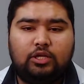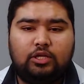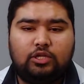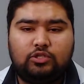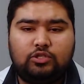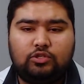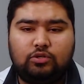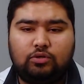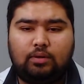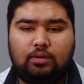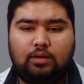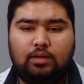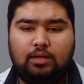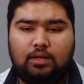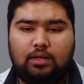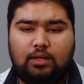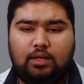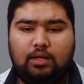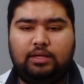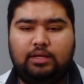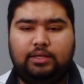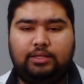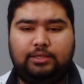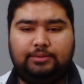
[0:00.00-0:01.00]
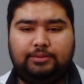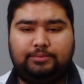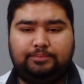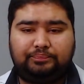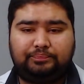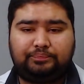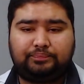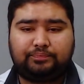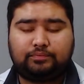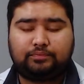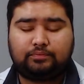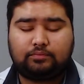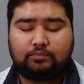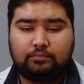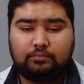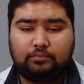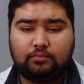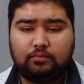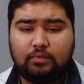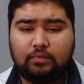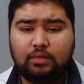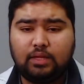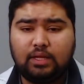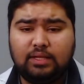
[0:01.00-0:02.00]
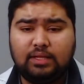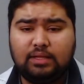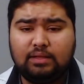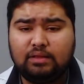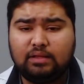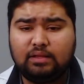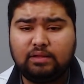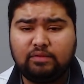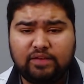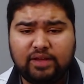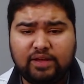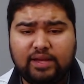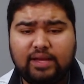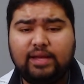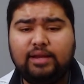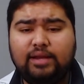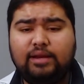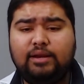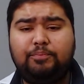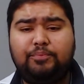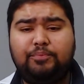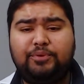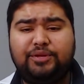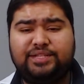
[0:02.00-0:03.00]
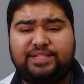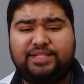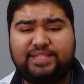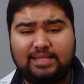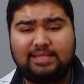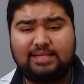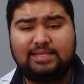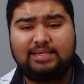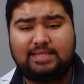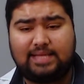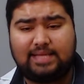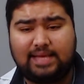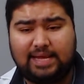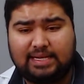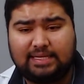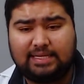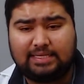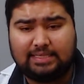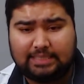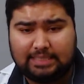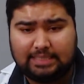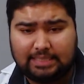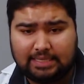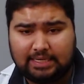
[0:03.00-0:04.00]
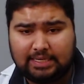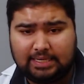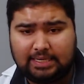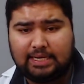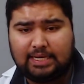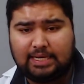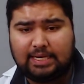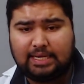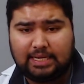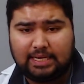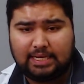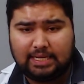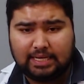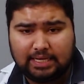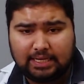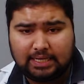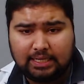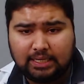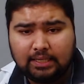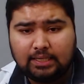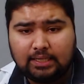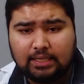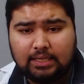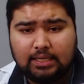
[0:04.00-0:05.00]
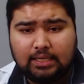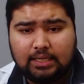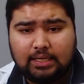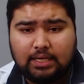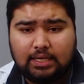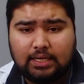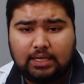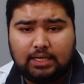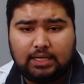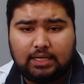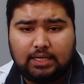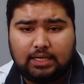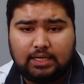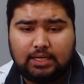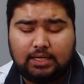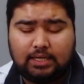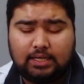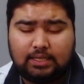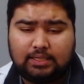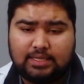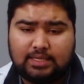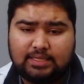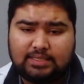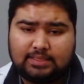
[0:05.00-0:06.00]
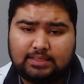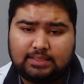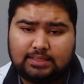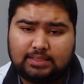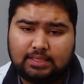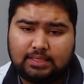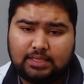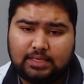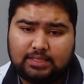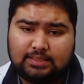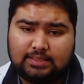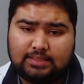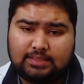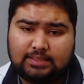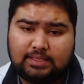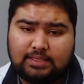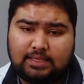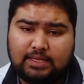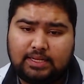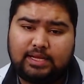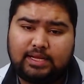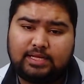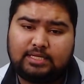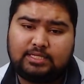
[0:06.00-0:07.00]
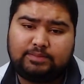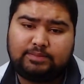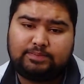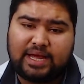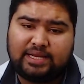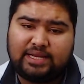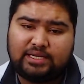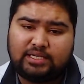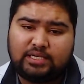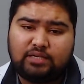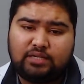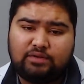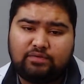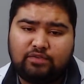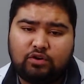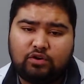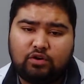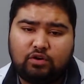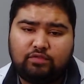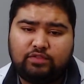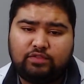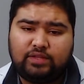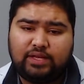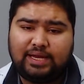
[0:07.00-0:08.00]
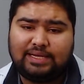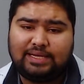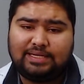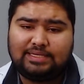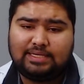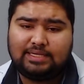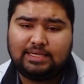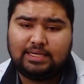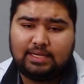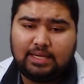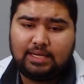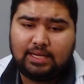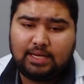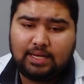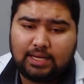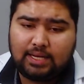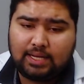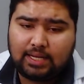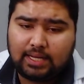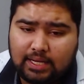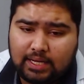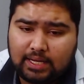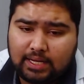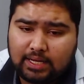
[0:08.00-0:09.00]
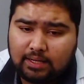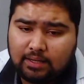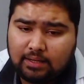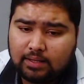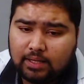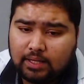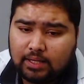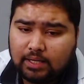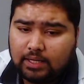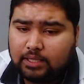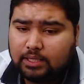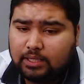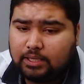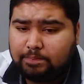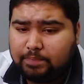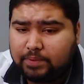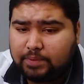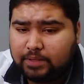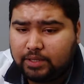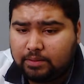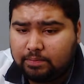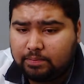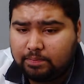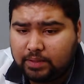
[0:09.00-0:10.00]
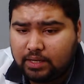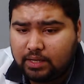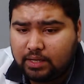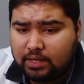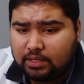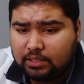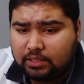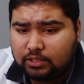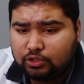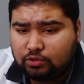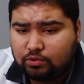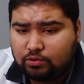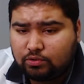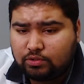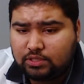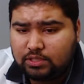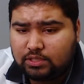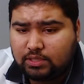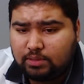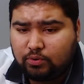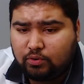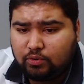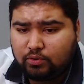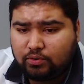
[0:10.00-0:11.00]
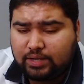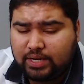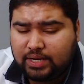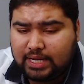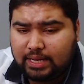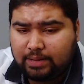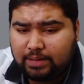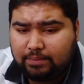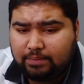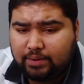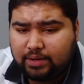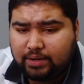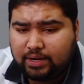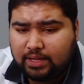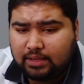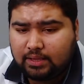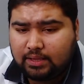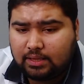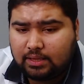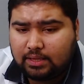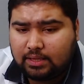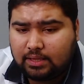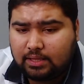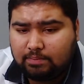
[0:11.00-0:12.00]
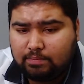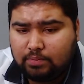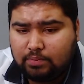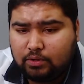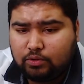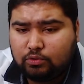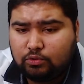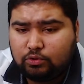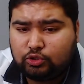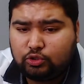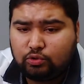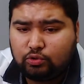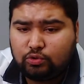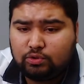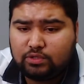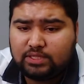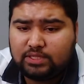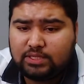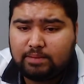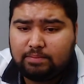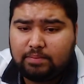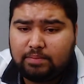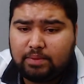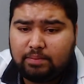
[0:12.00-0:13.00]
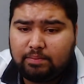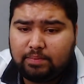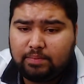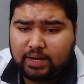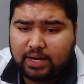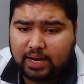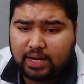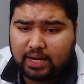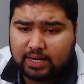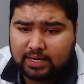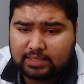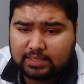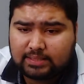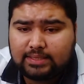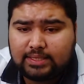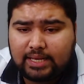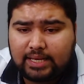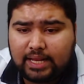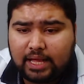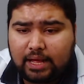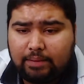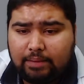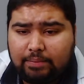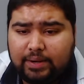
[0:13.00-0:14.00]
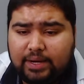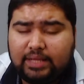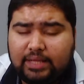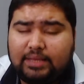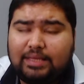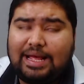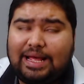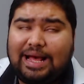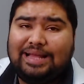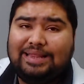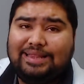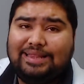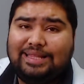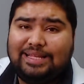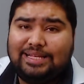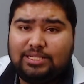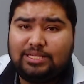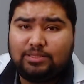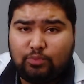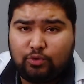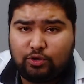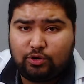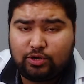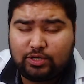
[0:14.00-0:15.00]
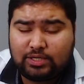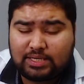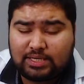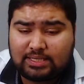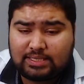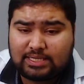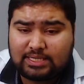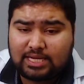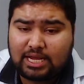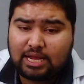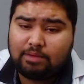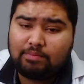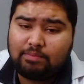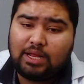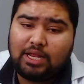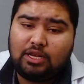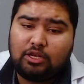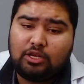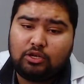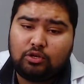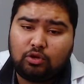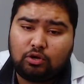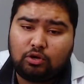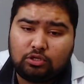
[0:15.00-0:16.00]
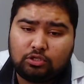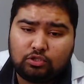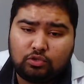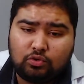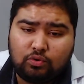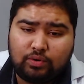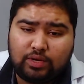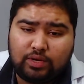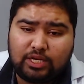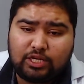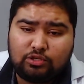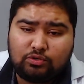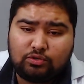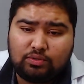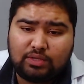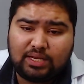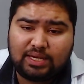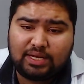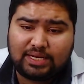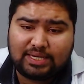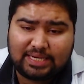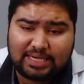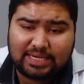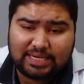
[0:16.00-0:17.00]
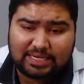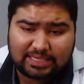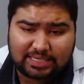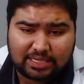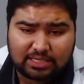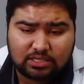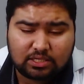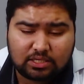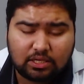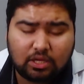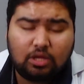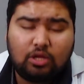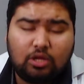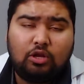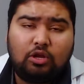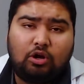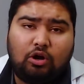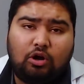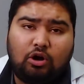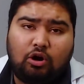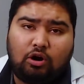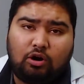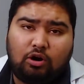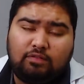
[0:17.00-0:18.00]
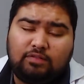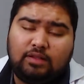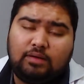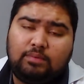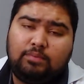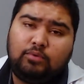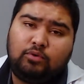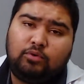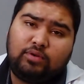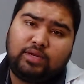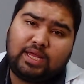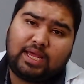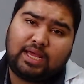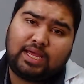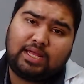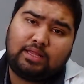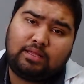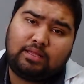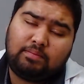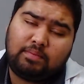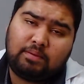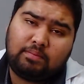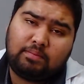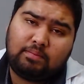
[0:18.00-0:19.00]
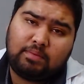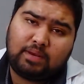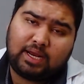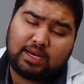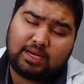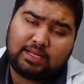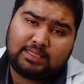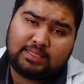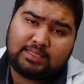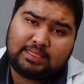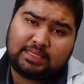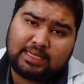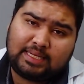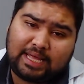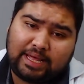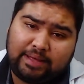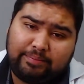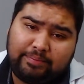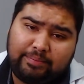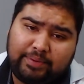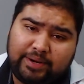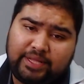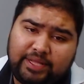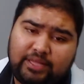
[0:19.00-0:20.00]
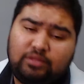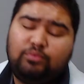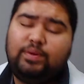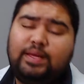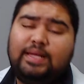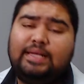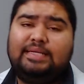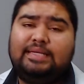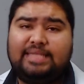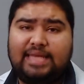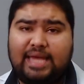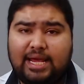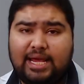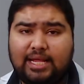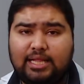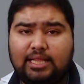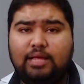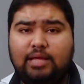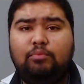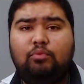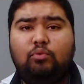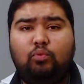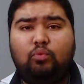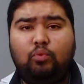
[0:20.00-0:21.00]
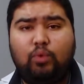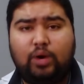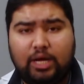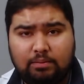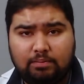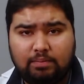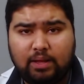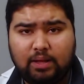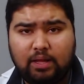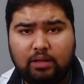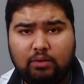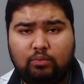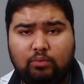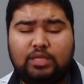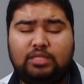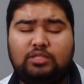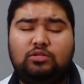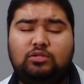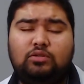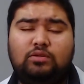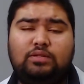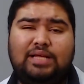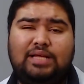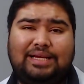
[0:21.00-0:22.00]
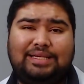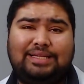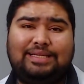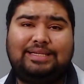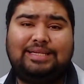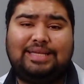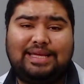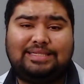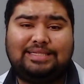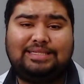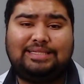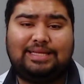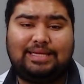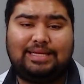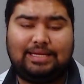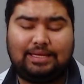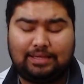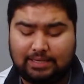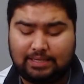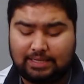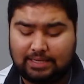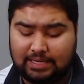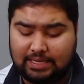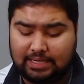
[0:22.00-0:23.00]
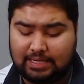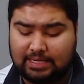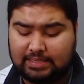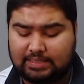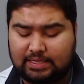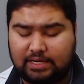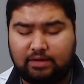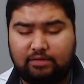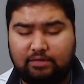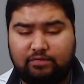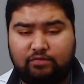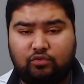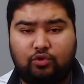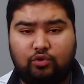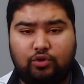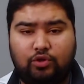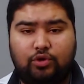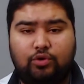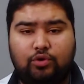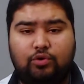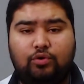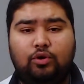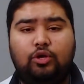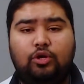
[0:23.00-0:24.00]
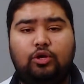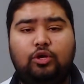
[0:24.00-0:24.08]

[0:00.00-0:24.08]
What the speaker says: So the figure represents the internal ear. This is an expanded view of the internal ear. The purple shows the bony labyrinth, the blue shows the membranous labyrinth. At this point in time, I'll not go into the details of the bony and the membranous labyrinth. We'll take them one by one so that it gets easier for you.